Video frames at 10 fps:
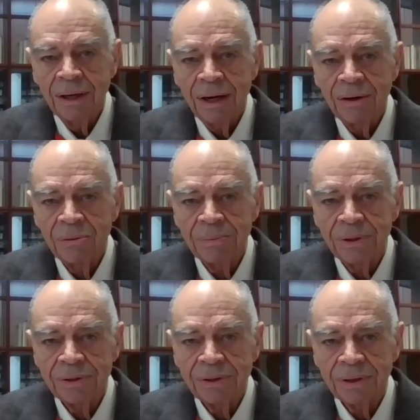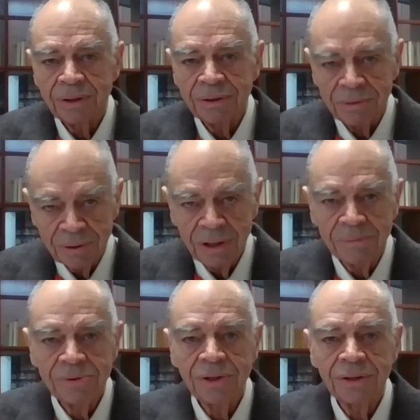I hope that you'll
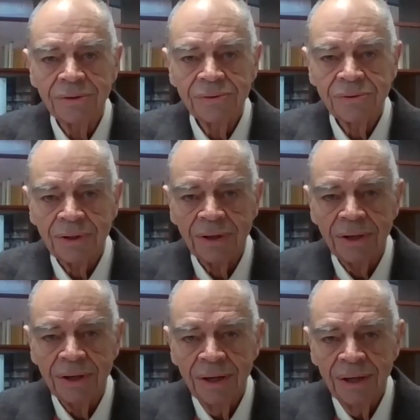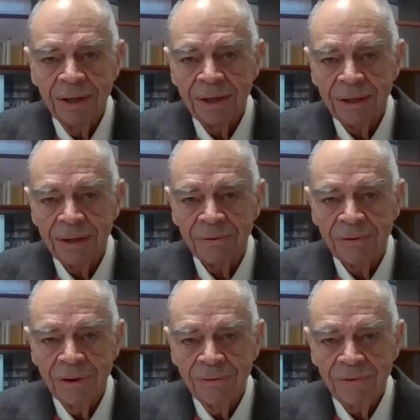come see us and
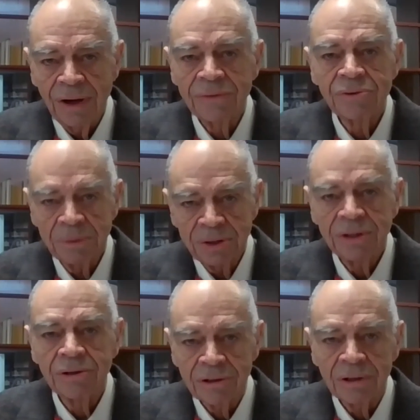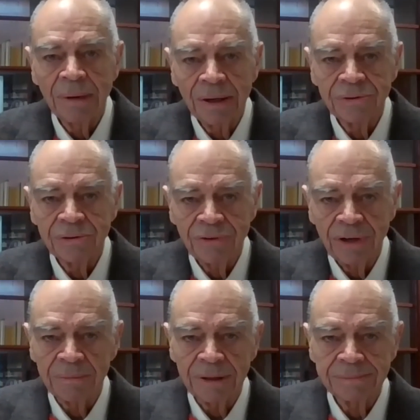find some material about your
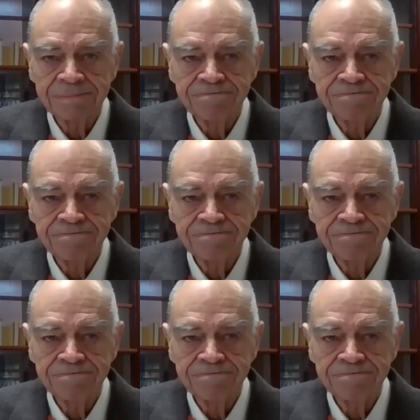family.